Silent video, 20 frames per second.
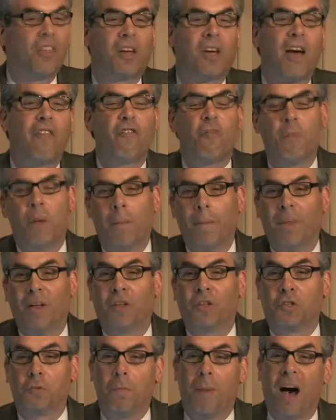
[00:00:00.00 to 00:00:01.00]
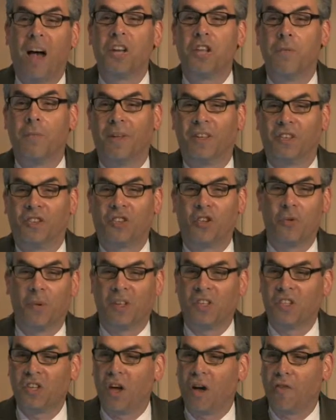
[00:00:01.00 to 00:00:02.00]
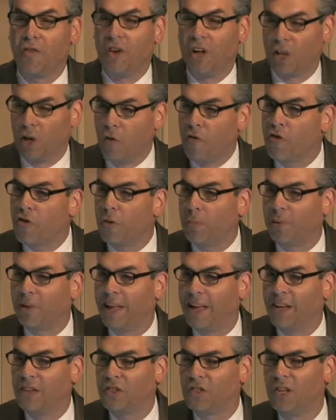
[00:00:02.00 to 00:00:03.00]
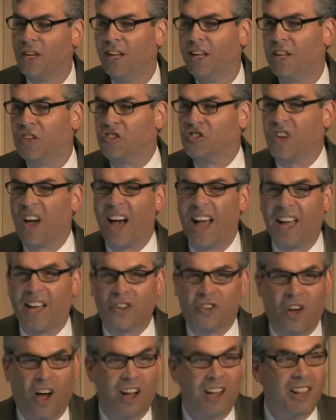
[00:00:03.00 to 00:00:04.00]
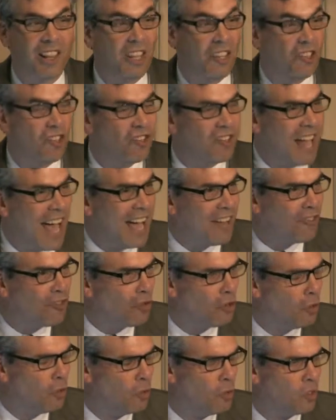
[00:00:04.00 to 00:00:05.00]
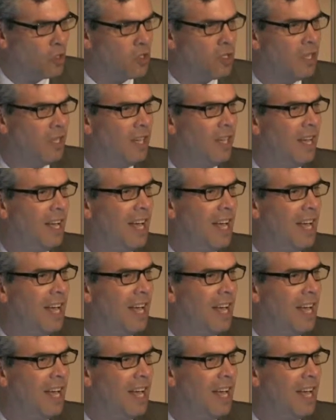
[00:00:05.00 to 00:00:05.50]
The government builds monuments to itself all over the place, giant, ugly statues